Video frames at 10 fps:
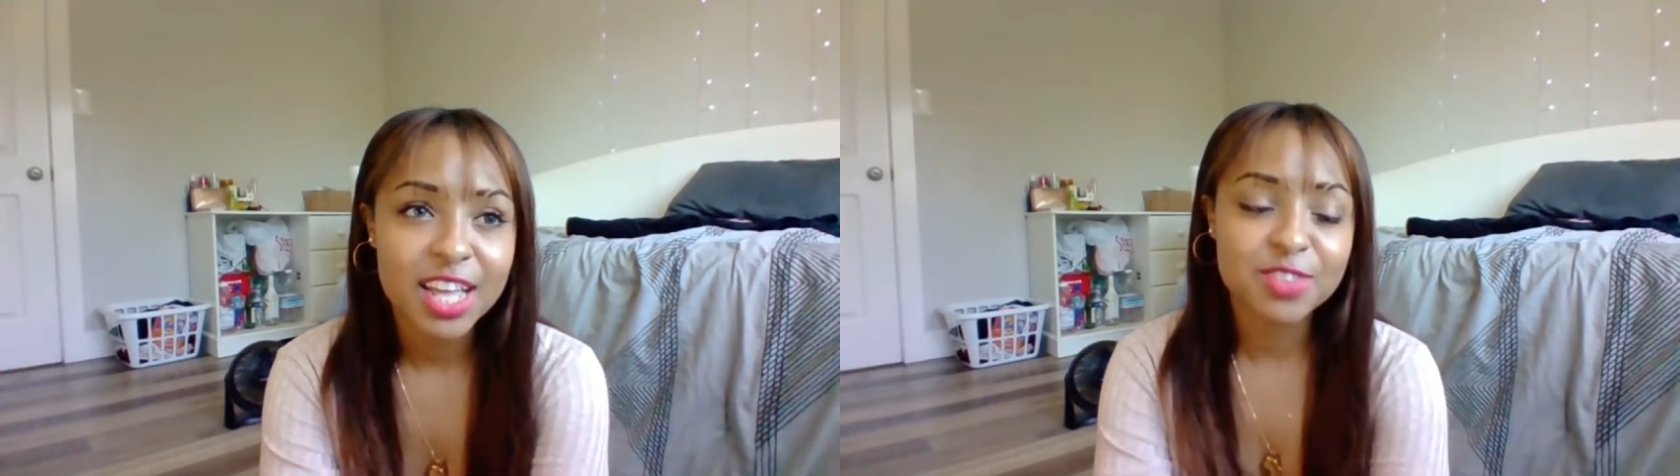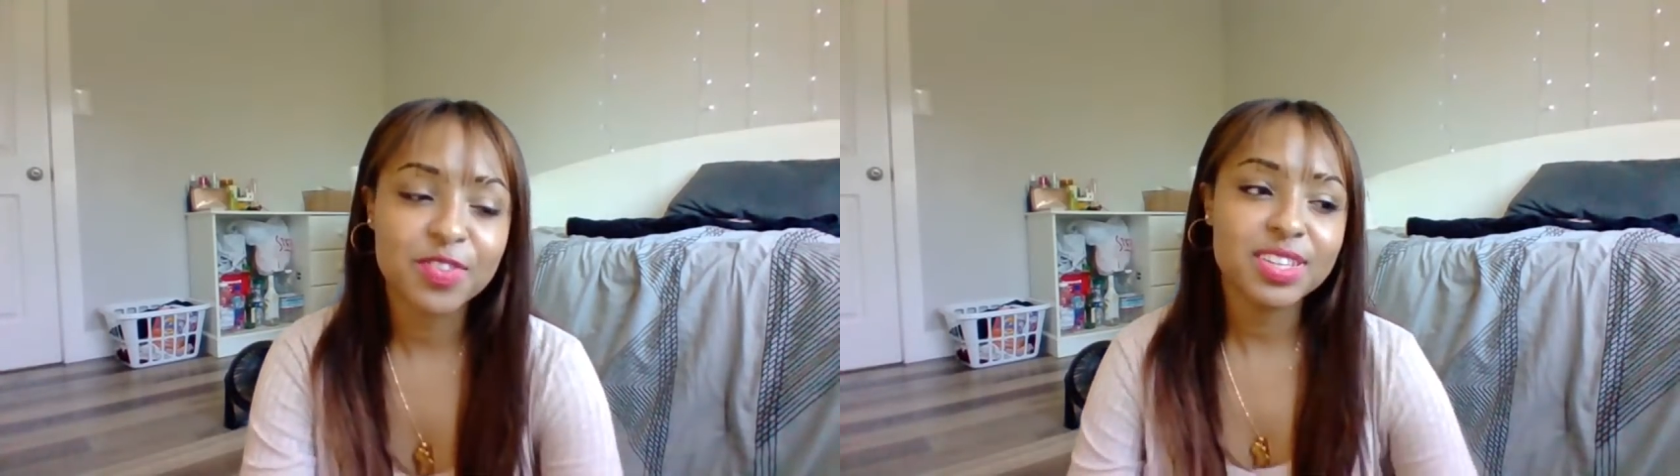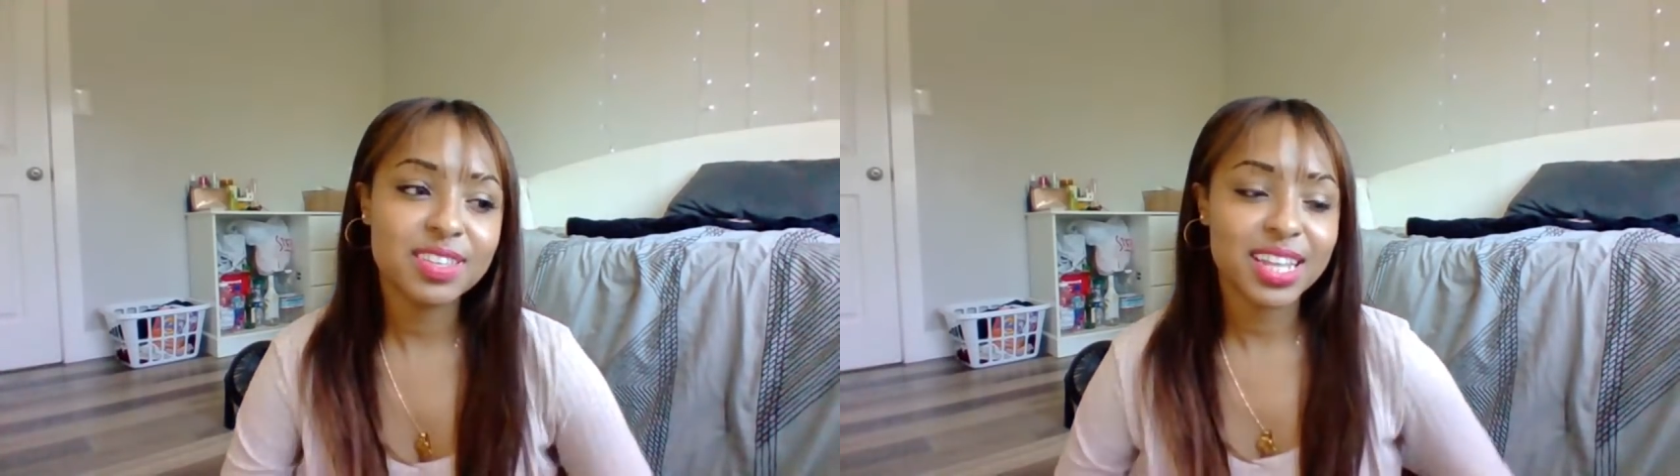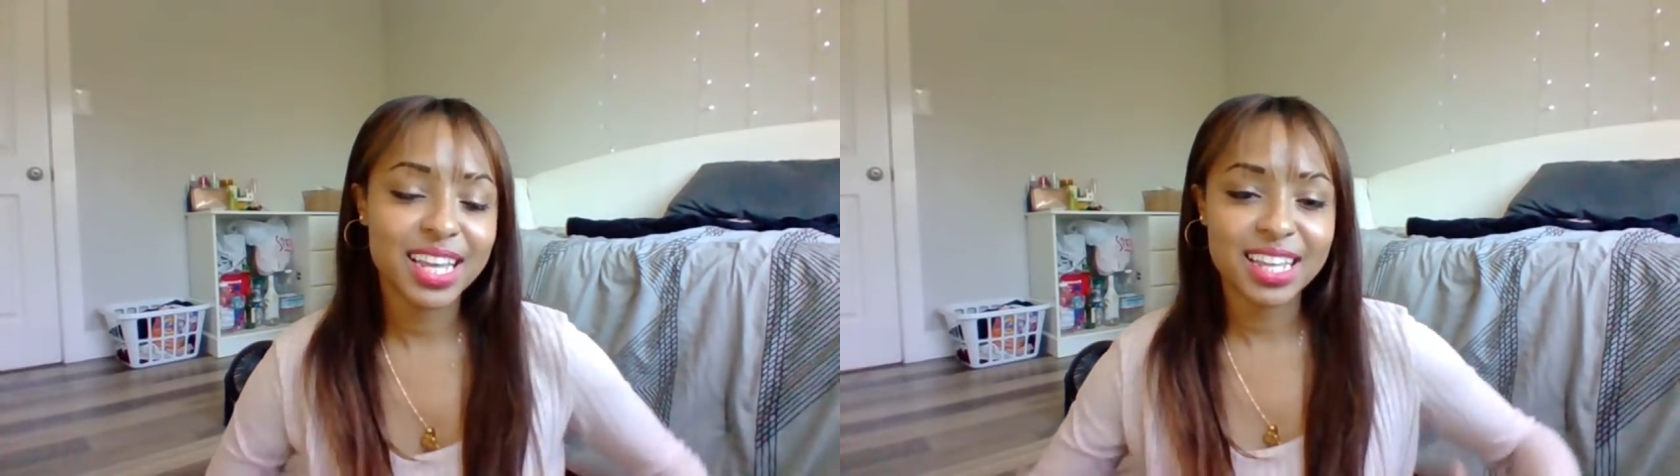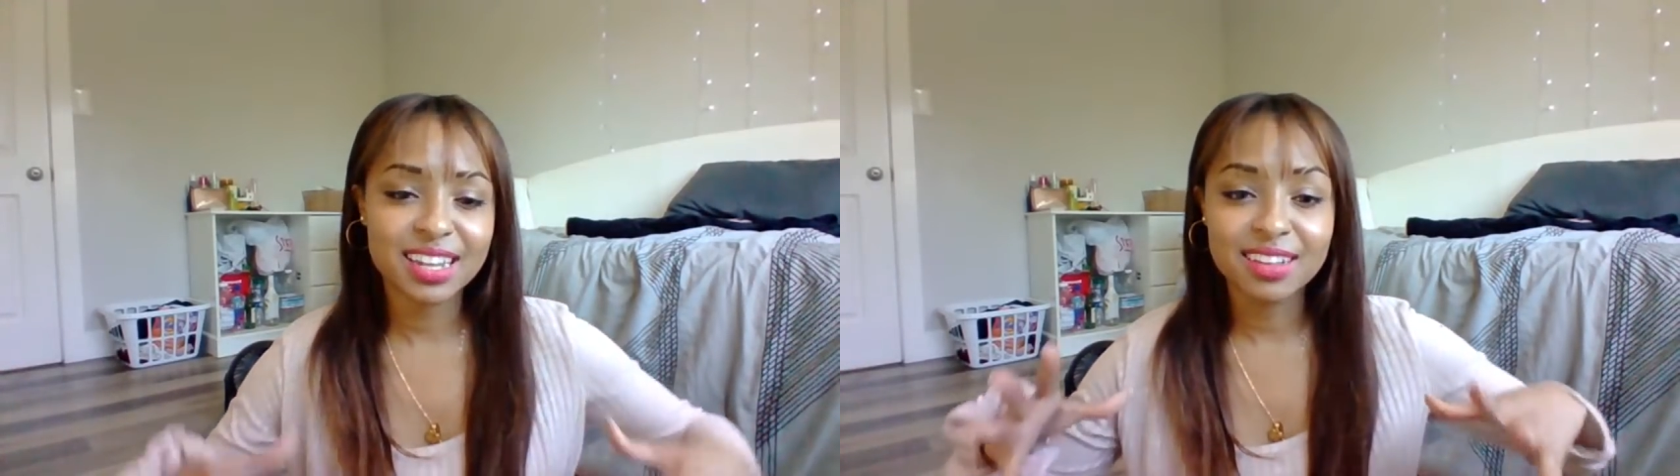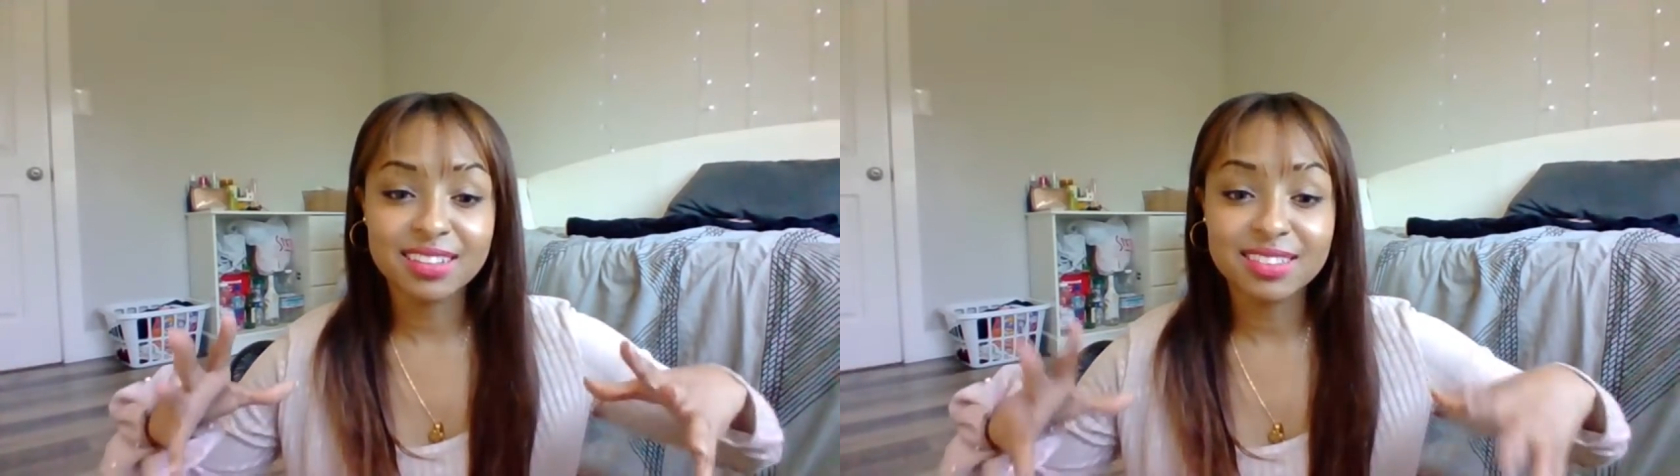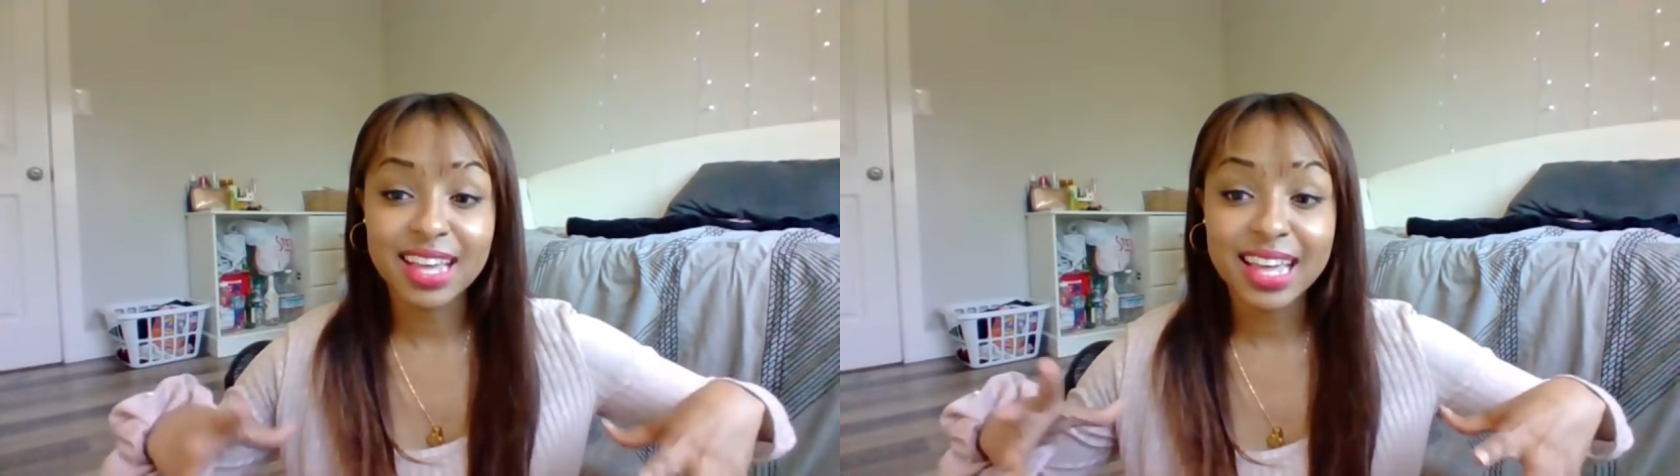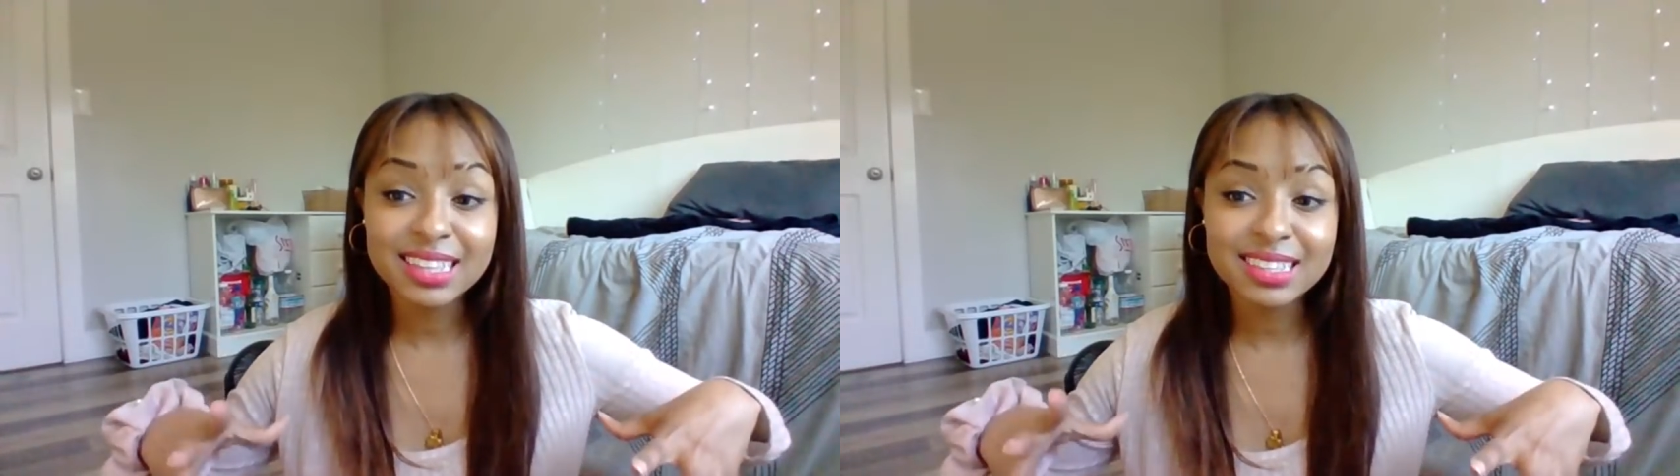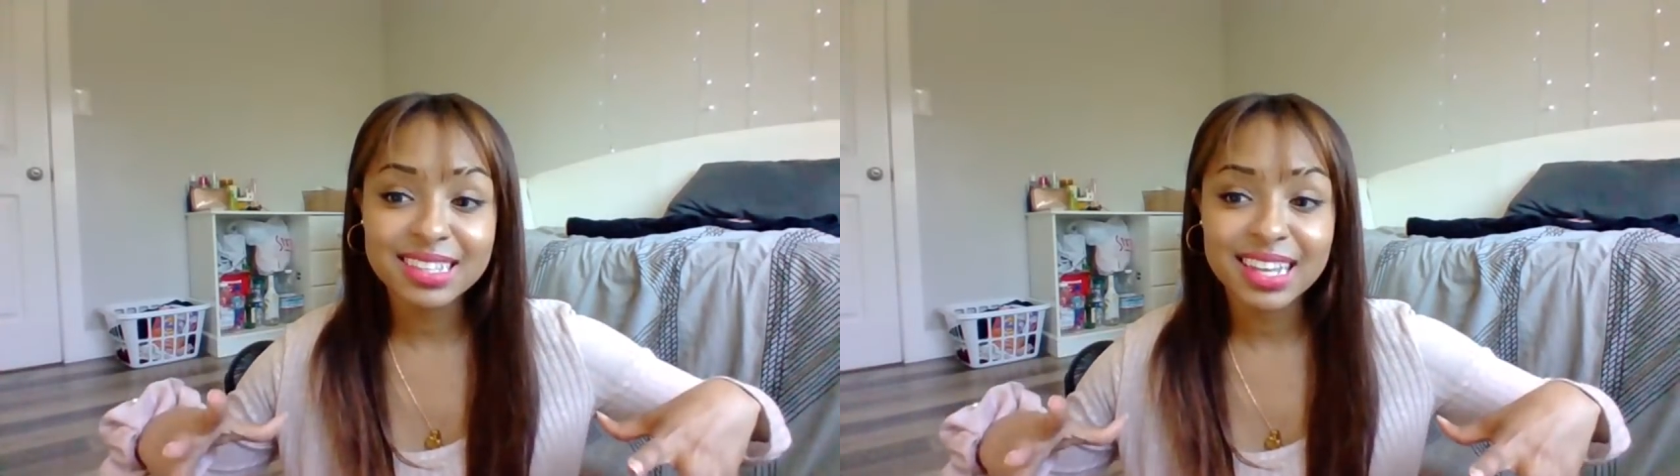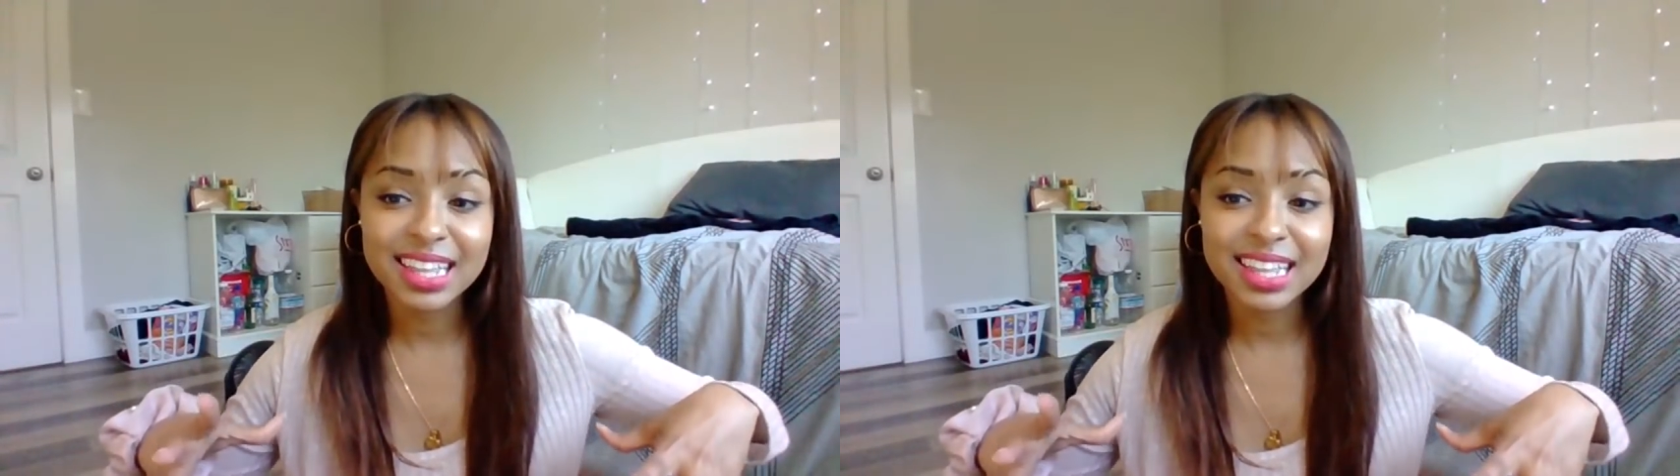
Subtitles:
It's fun to like get a tent